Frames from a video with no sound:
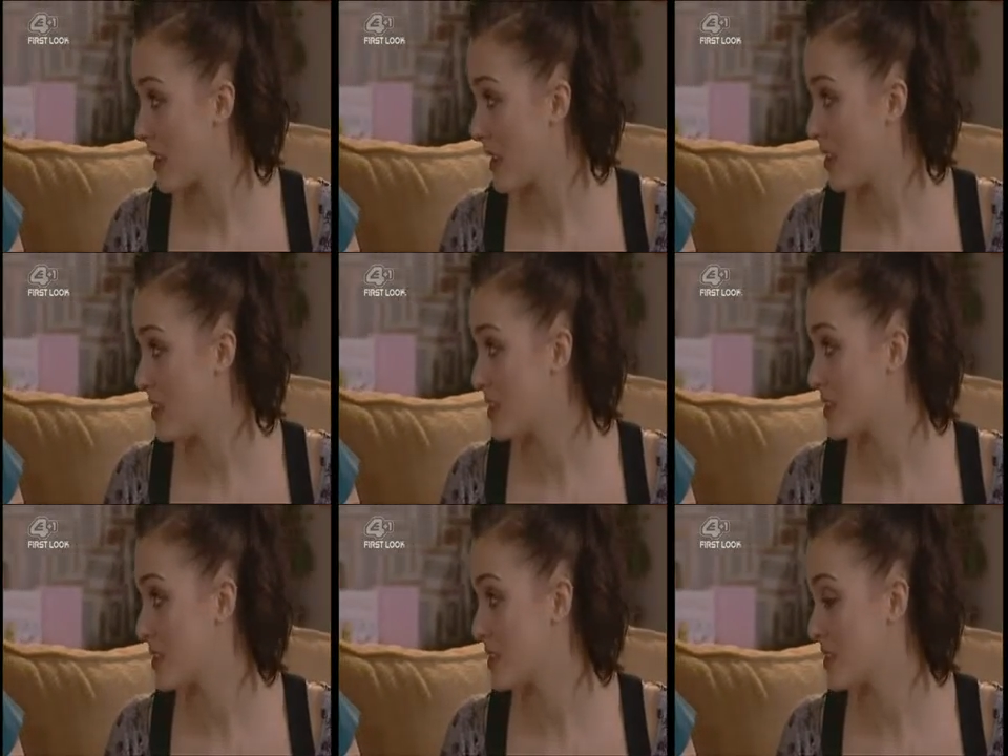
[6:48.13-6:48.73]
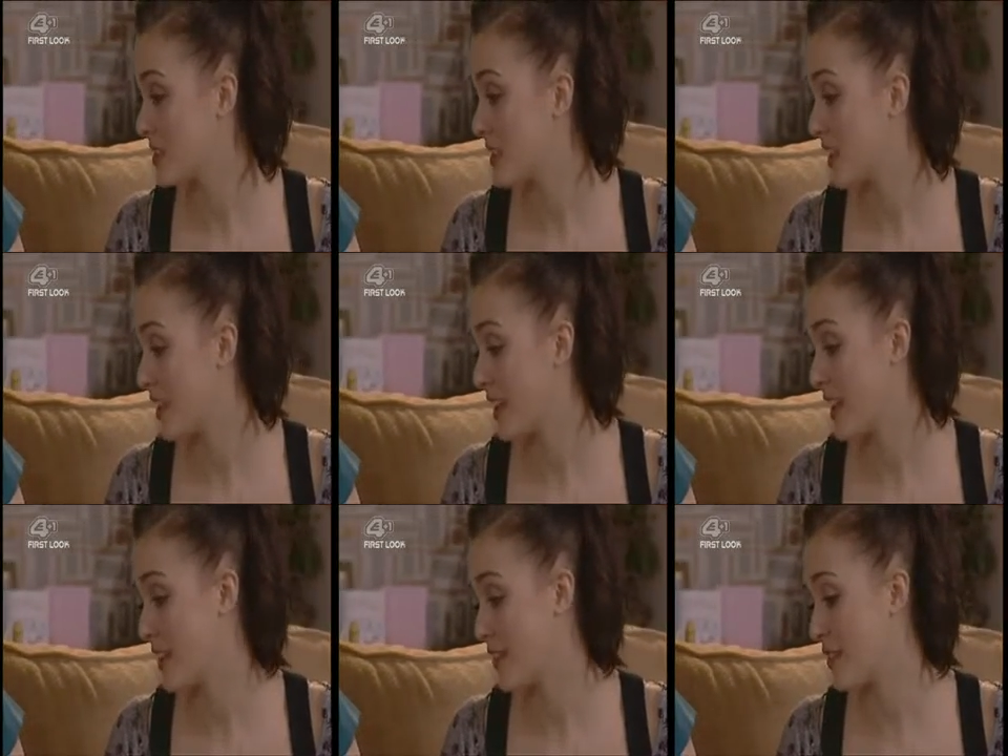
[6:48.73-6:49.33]
Yeah,
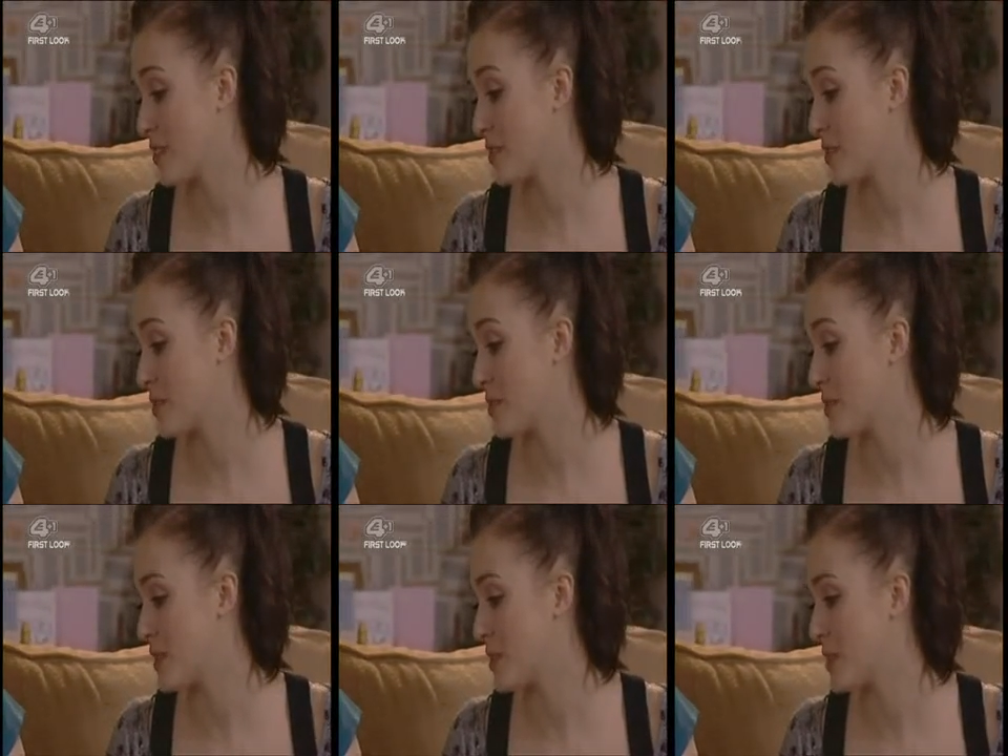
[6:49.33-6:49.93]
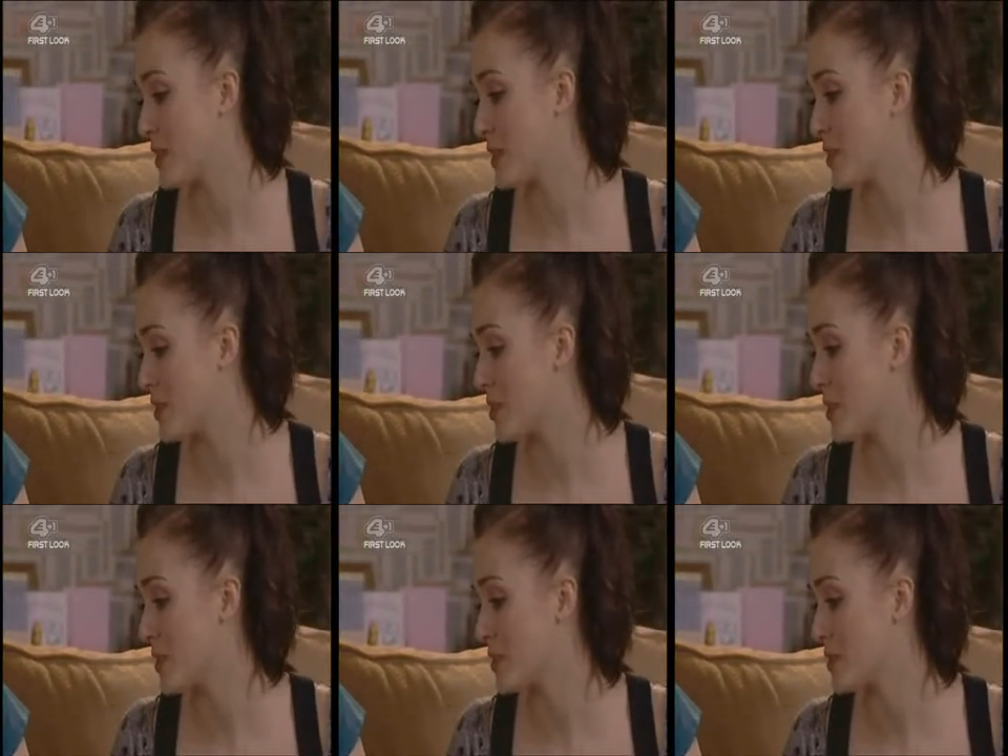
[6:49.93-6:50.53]
and if it's real between
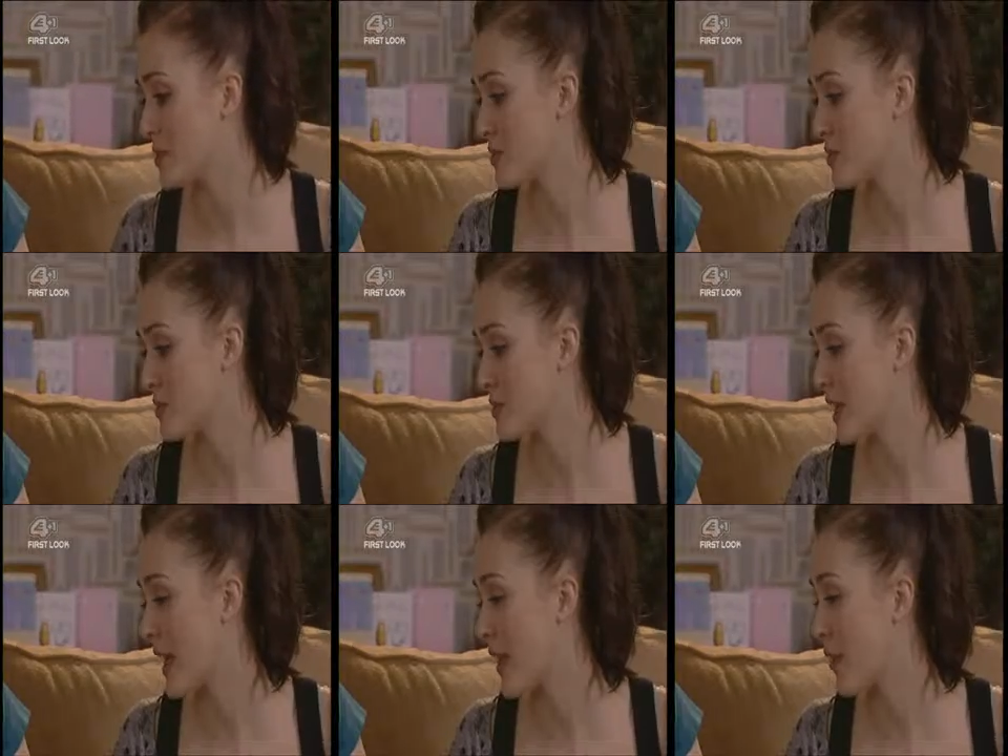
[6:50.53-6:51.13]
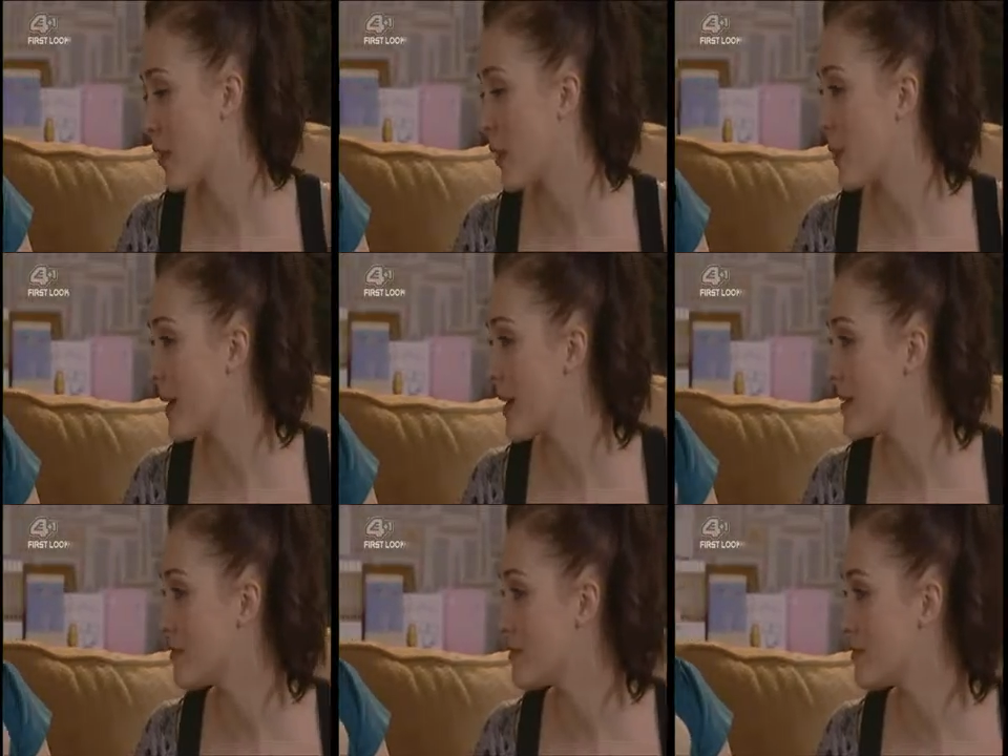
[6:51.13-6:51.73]
you two, you'll get
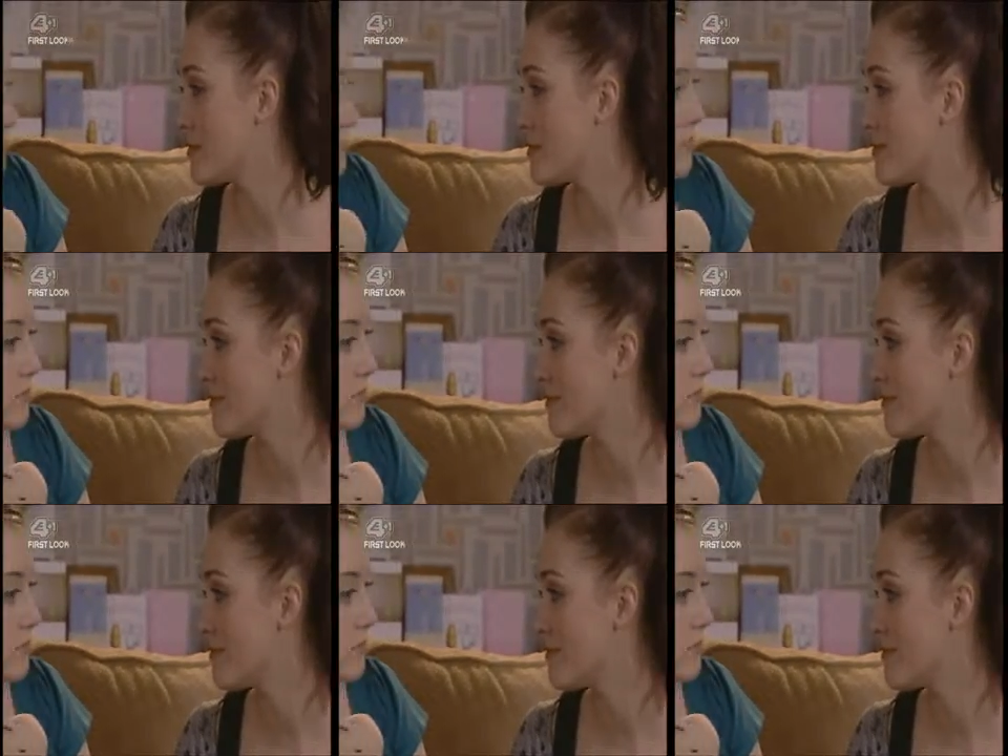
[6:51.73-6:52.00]
through it.